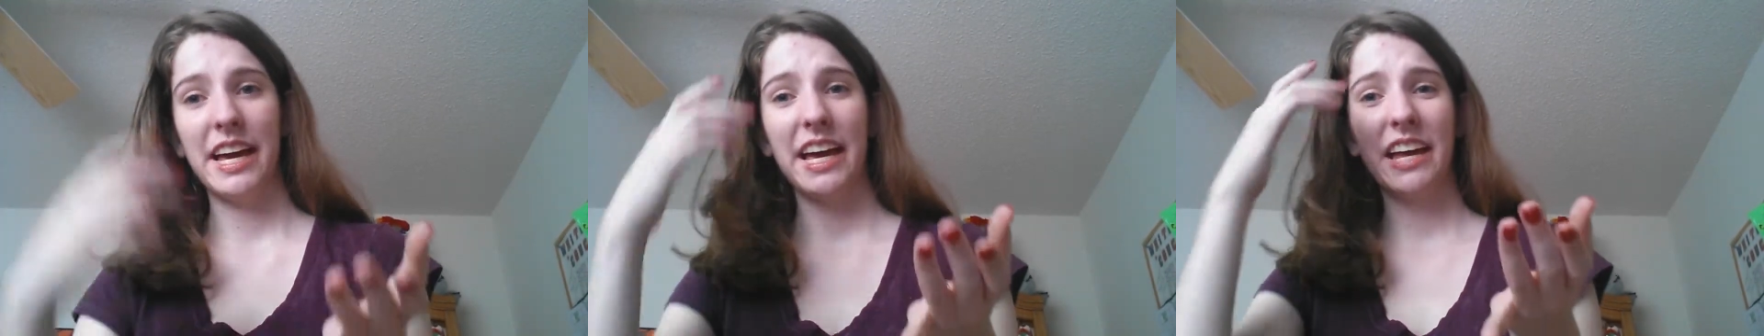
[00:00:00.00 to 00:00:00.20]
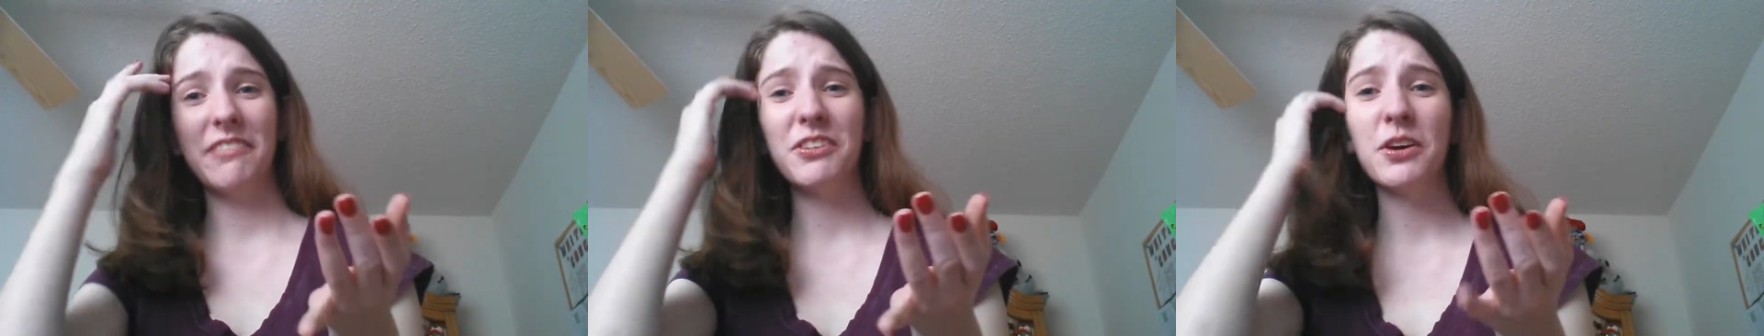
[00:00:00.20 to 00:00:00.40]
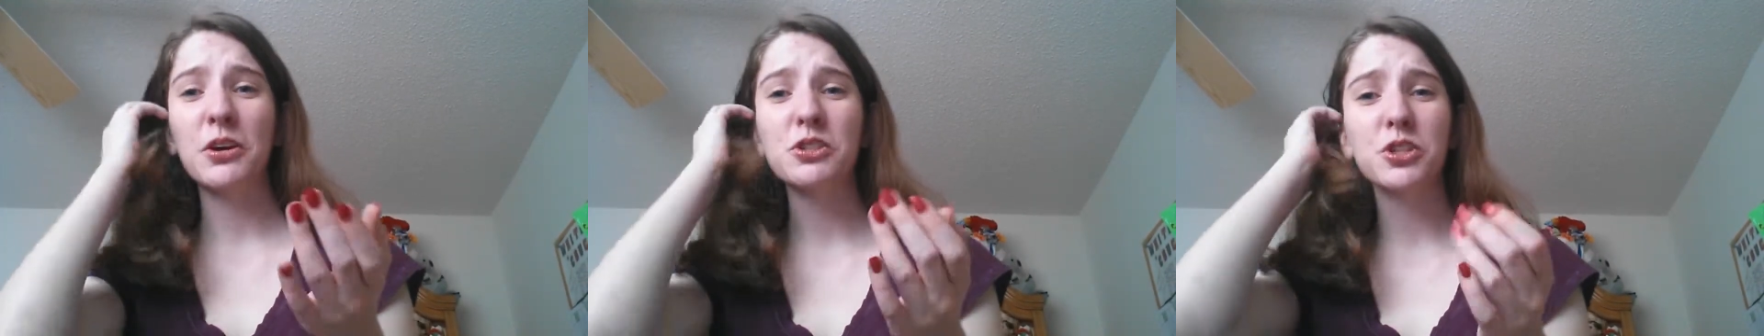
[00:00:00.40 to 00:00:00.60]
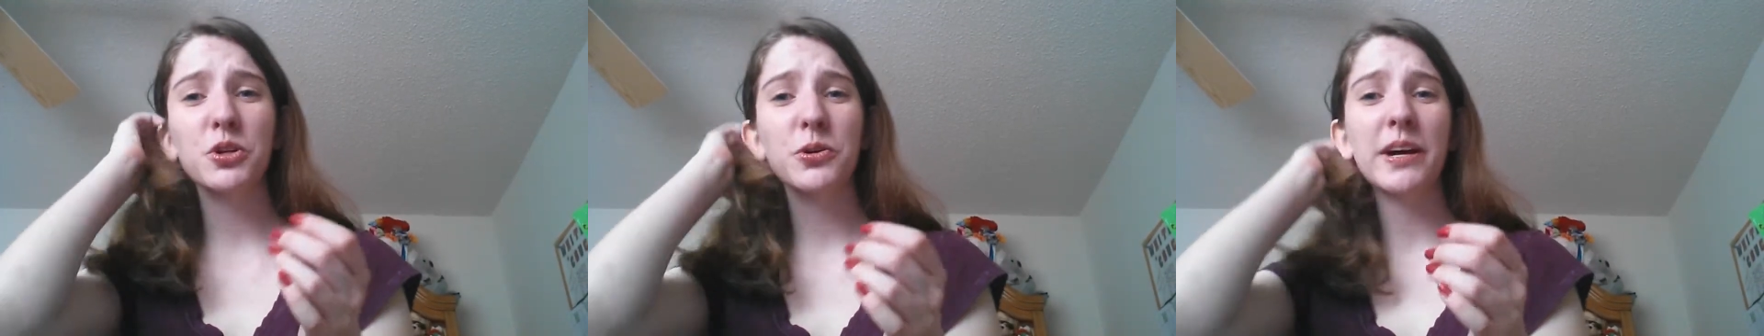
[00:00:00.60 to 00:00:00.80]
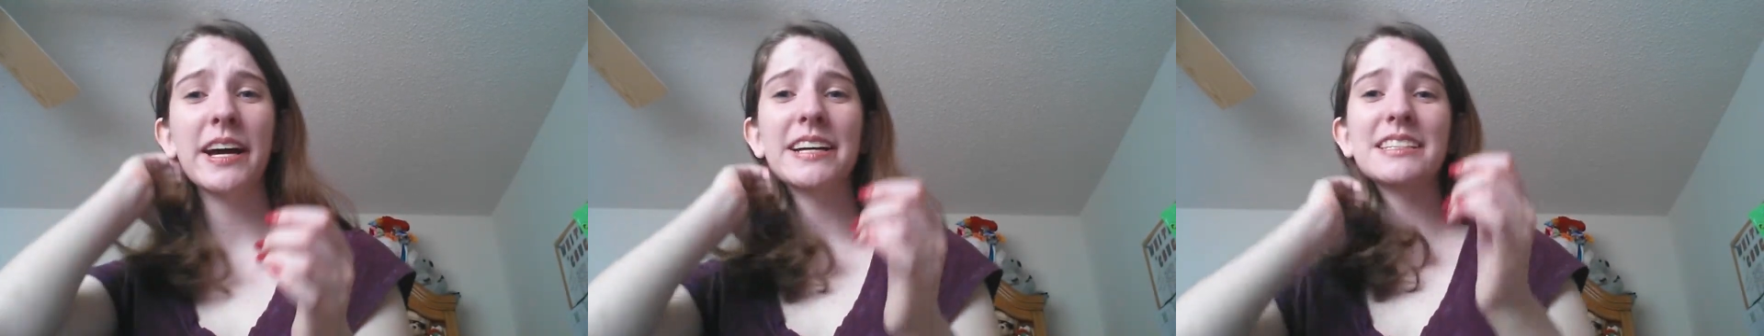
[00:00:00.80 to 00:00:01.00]
And if you
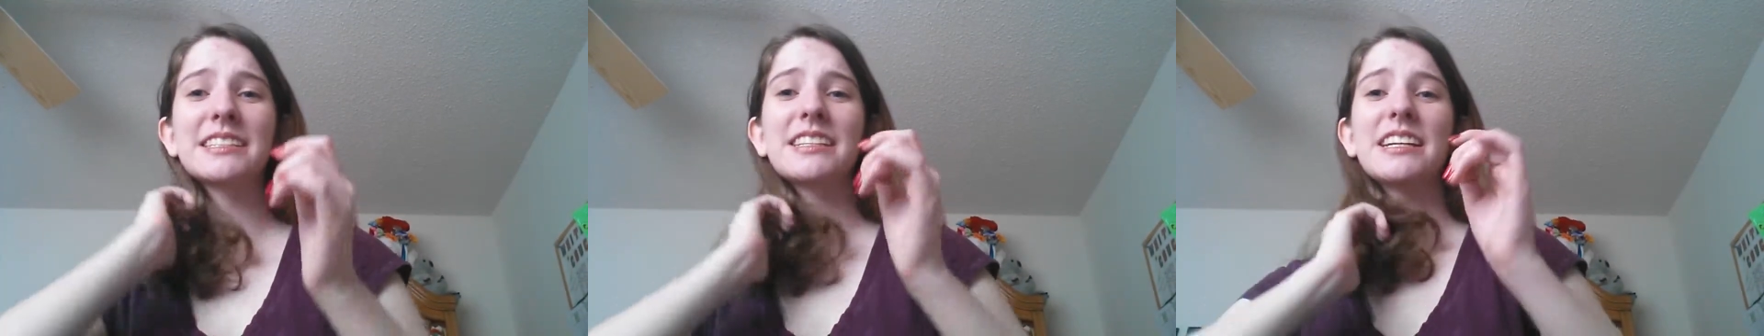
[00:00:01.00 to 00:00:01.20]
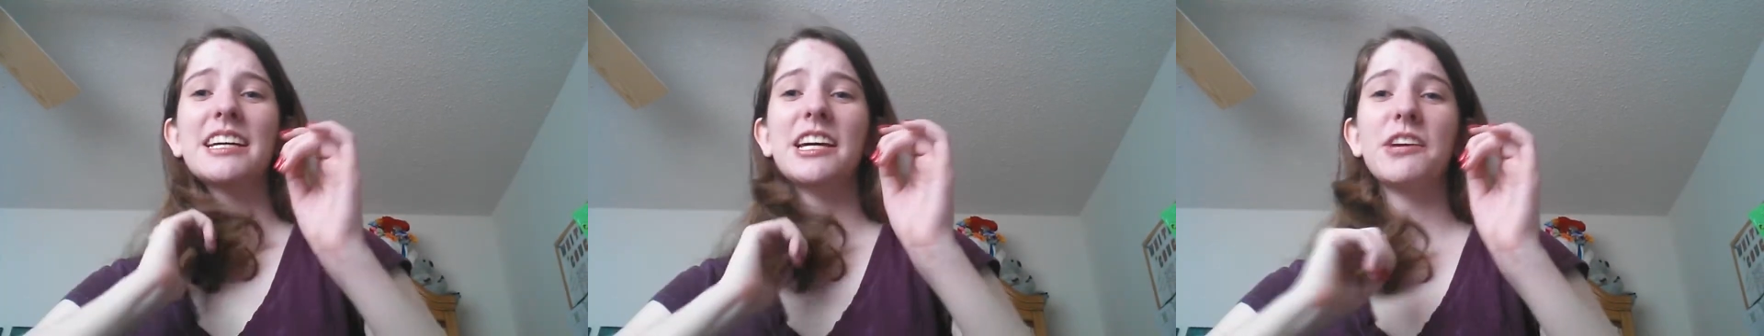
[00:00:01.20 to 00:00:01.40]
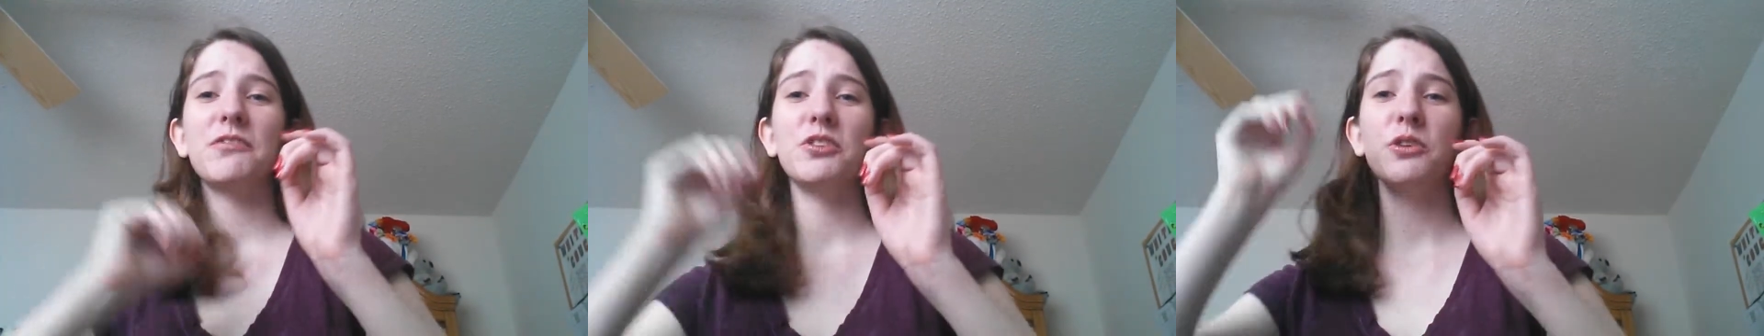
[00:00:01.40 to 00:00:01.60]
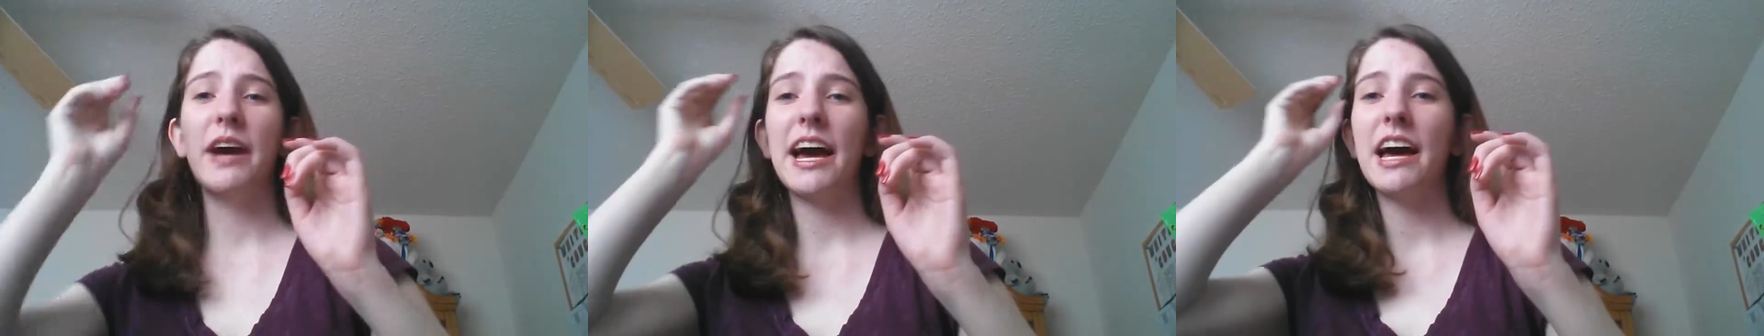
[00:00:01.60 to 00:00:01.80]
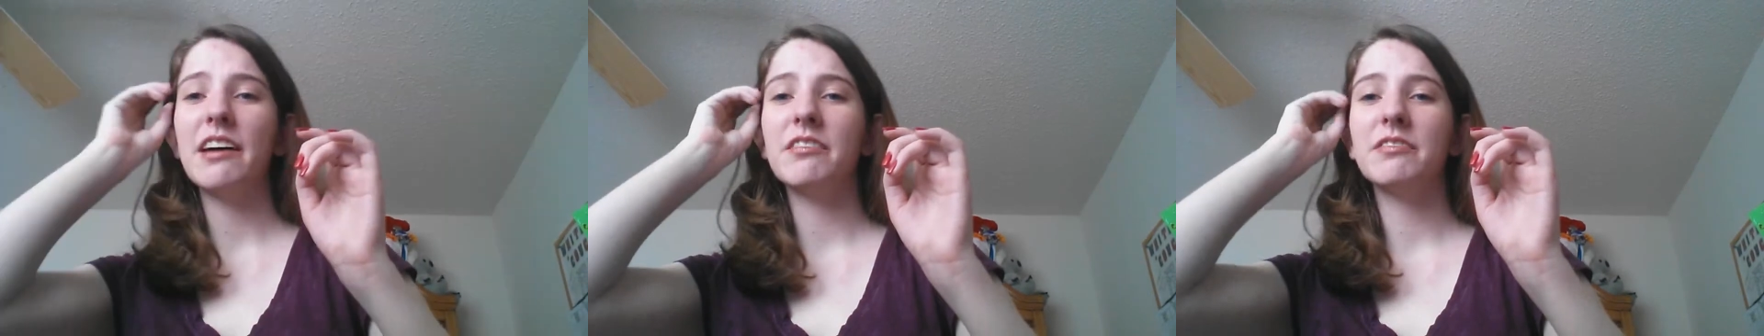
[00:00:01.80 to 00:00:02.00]
also, guys, if you
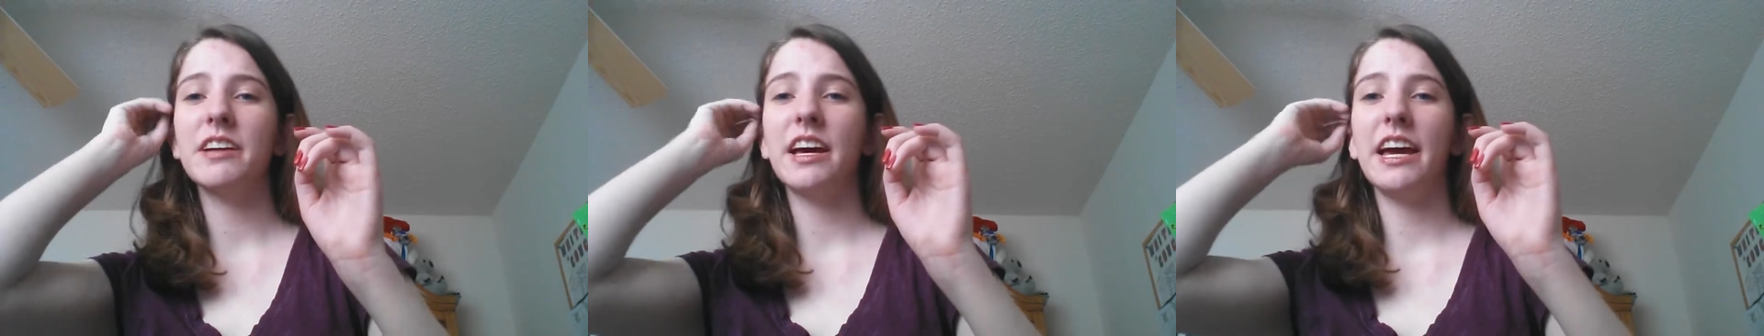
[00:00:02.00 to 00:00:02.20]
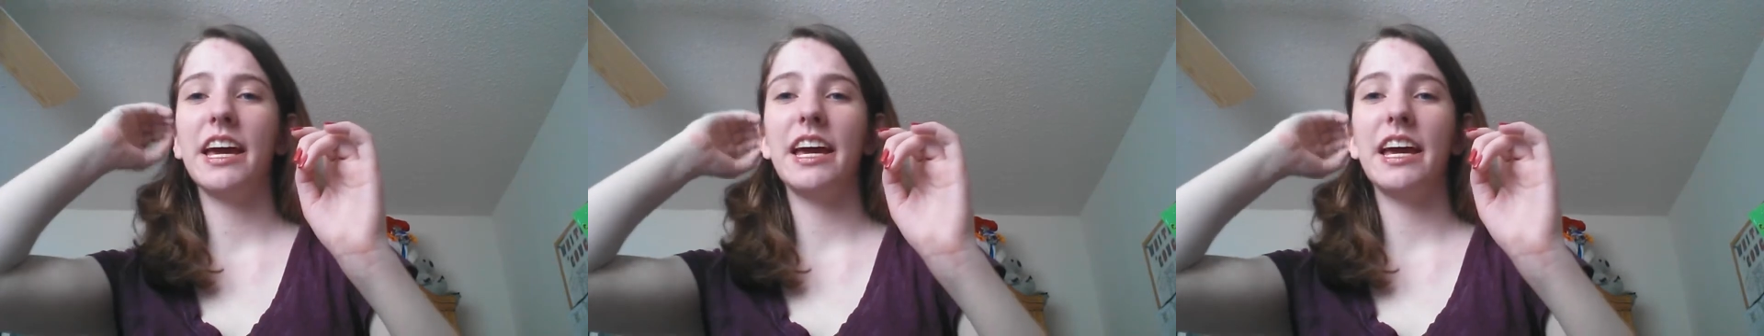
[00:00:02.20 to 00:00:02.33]
have